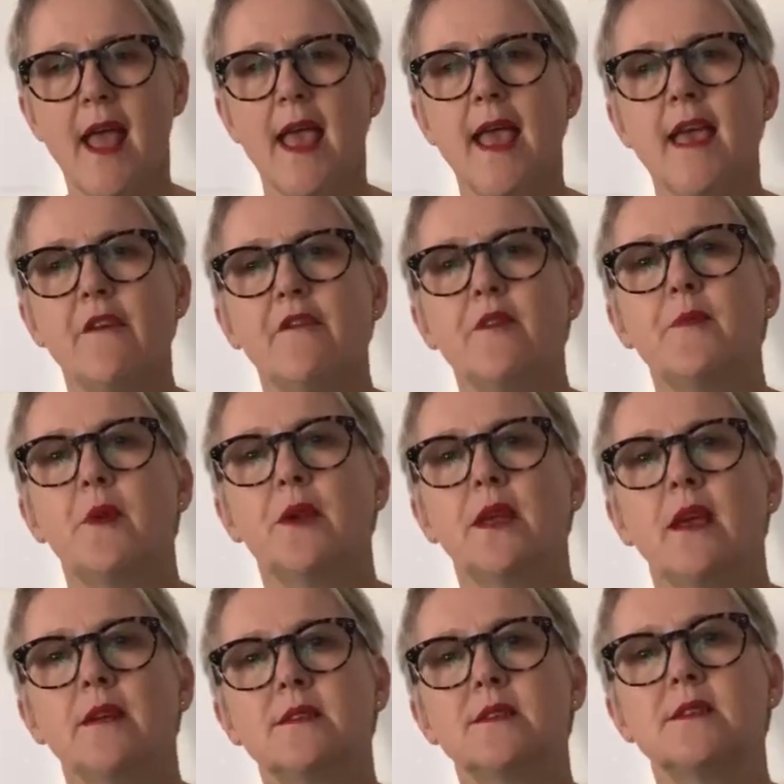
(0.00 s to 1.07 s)
Everybody
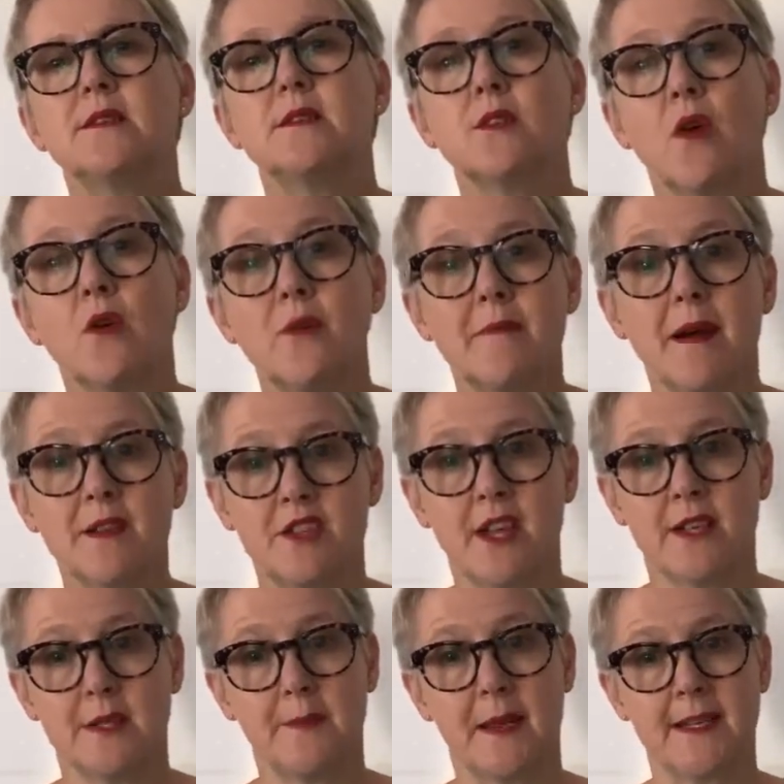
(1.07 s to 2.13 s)
has so much
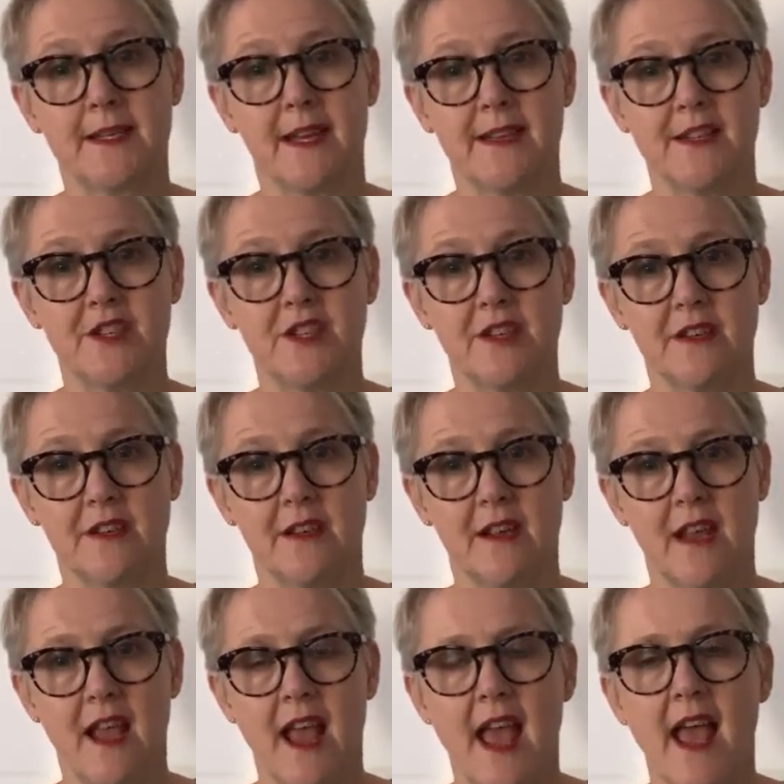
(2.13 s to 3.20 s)
expectation.
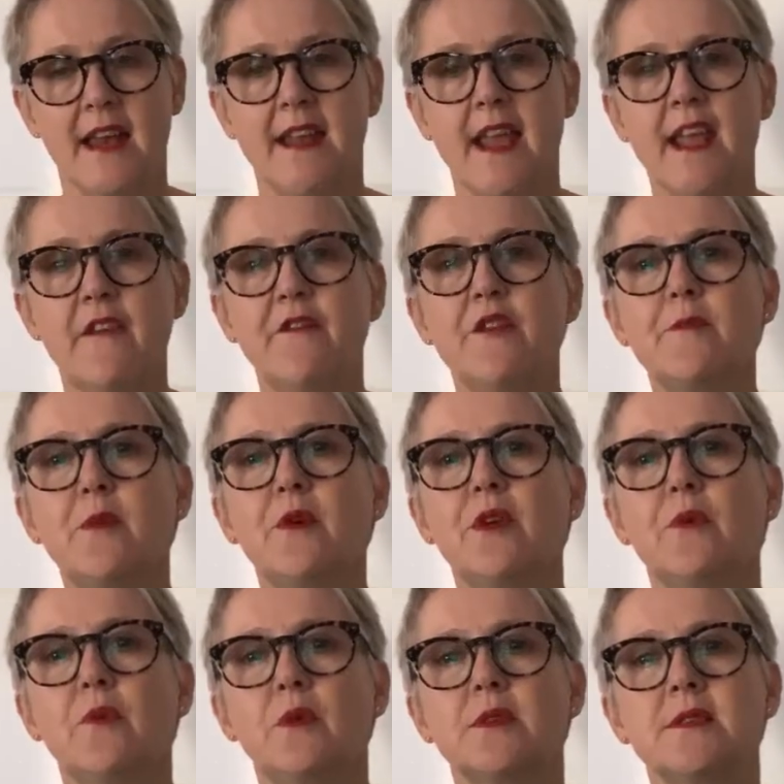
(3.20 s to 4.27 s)
And everybody
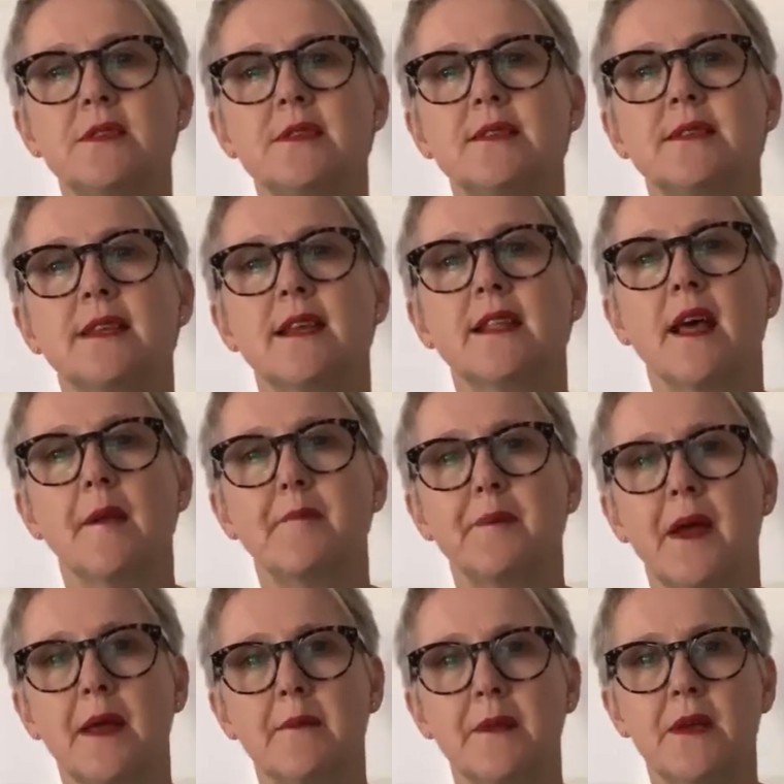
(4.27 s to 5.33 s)
wants to see that
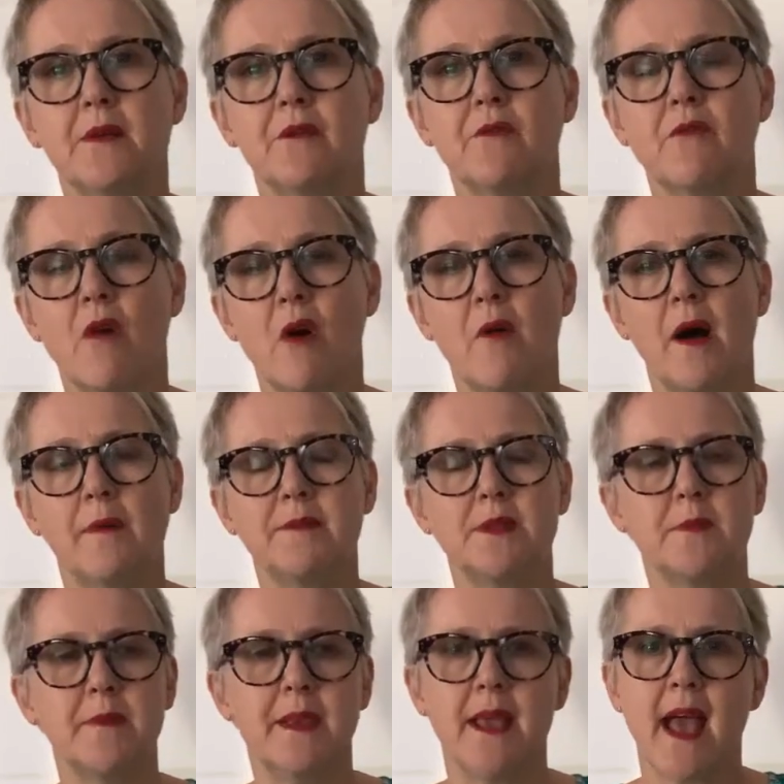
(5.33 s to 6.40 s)
baby grow up to
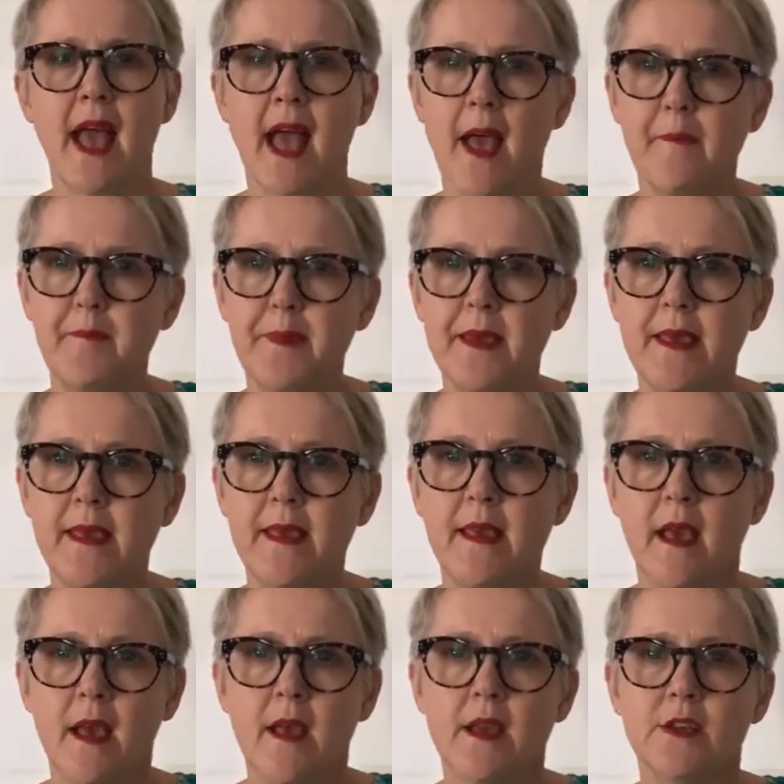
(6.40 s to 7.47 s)
be happy,
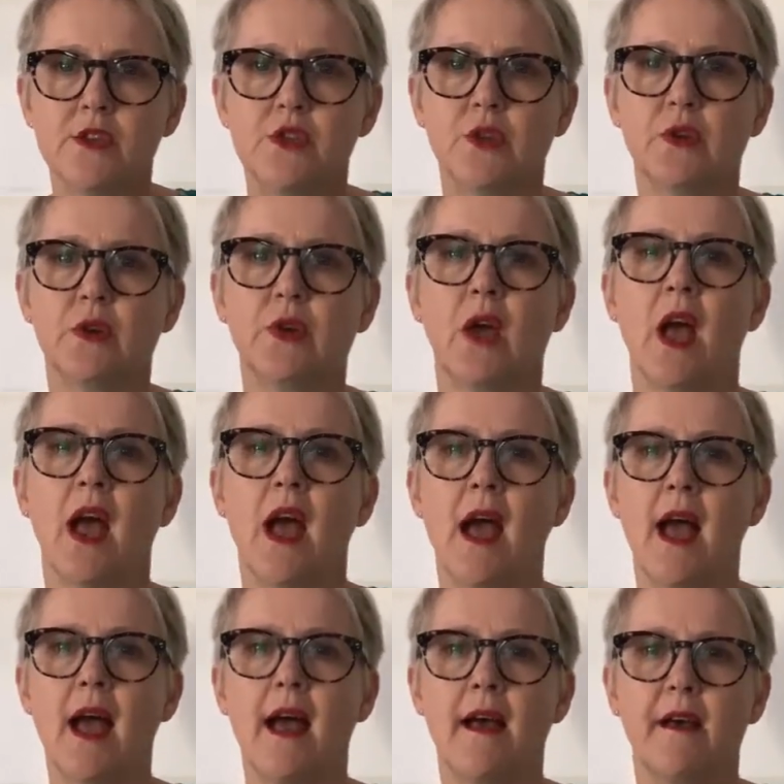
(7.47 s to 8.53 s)
to
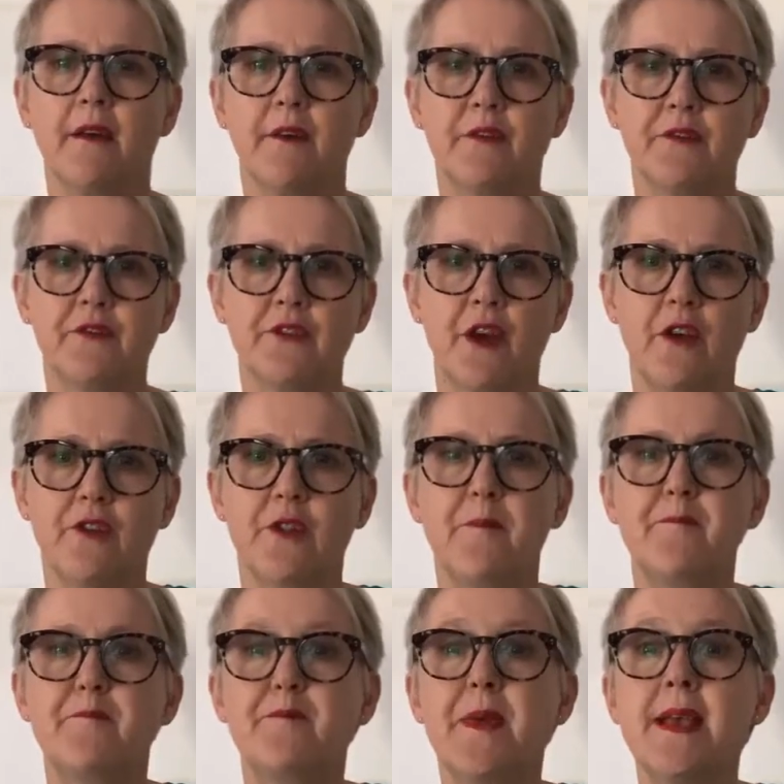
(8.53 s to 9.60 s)
have the
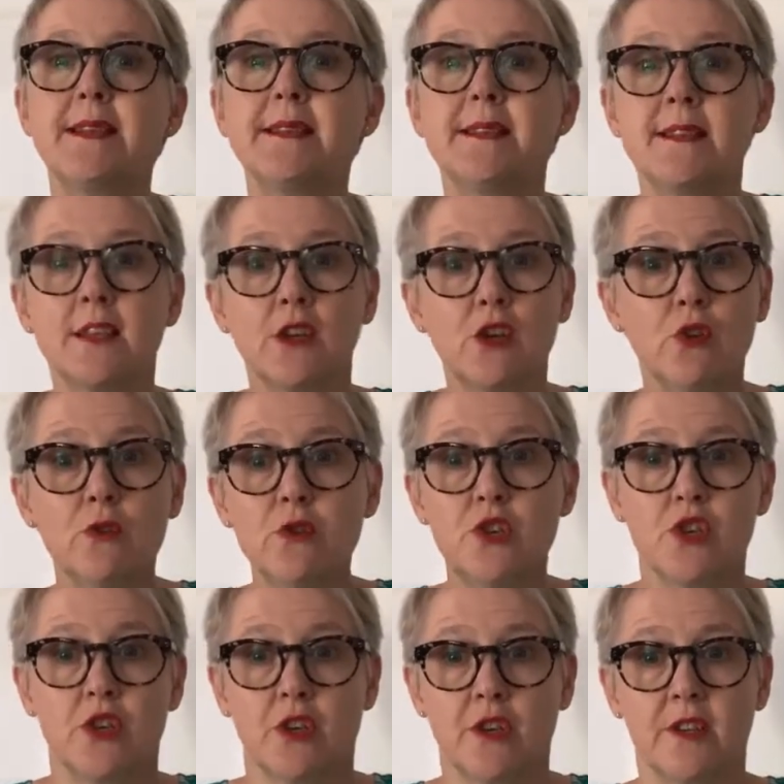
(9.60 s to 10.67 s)
best
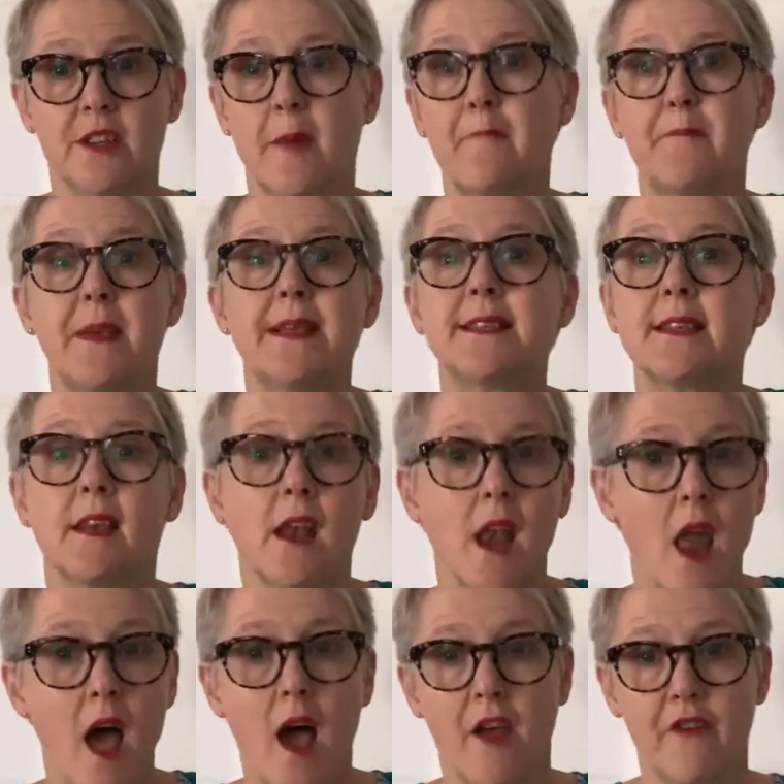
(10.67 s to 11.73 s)
solution, the best
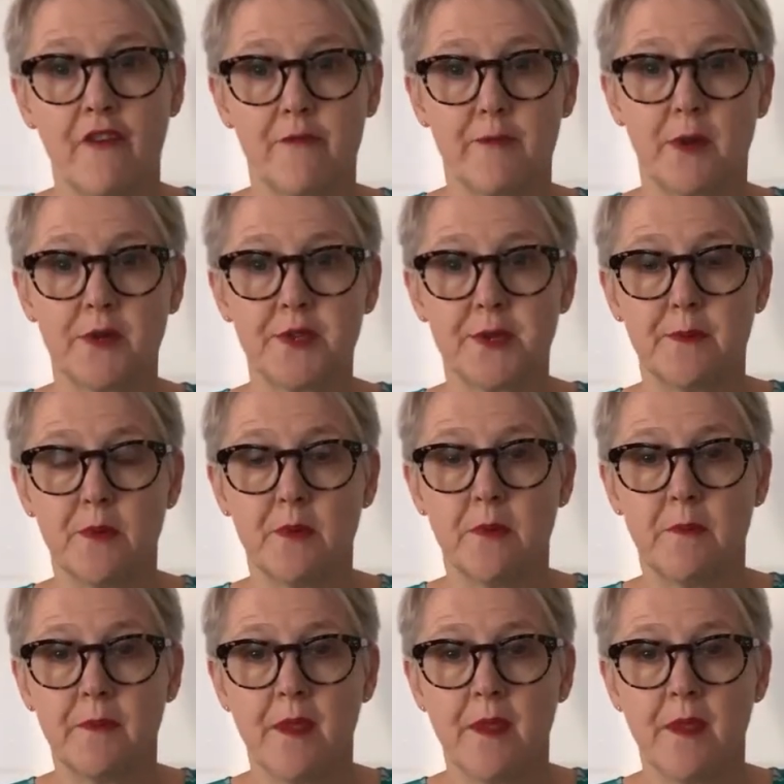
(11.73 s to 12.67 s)
life possible.